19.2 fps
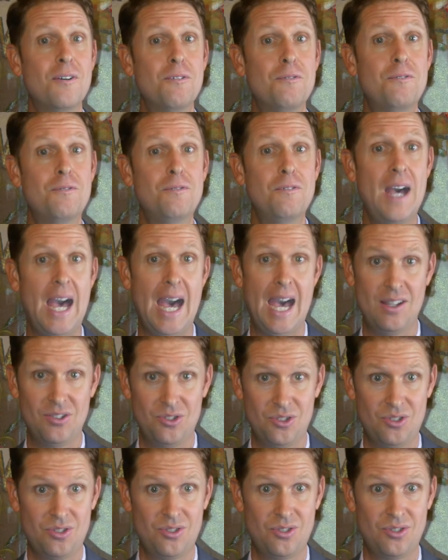
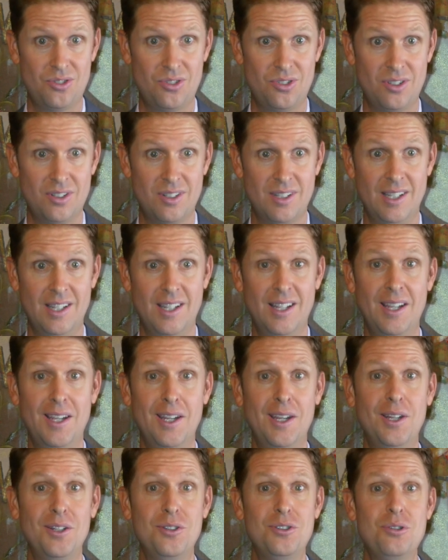fasts
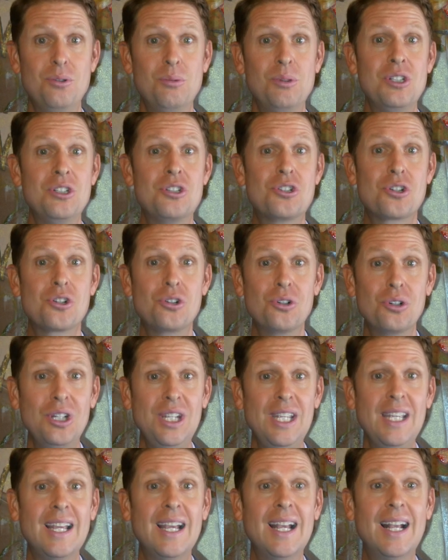to
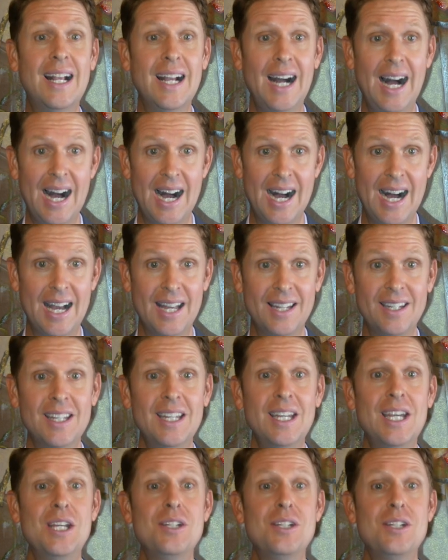entreat God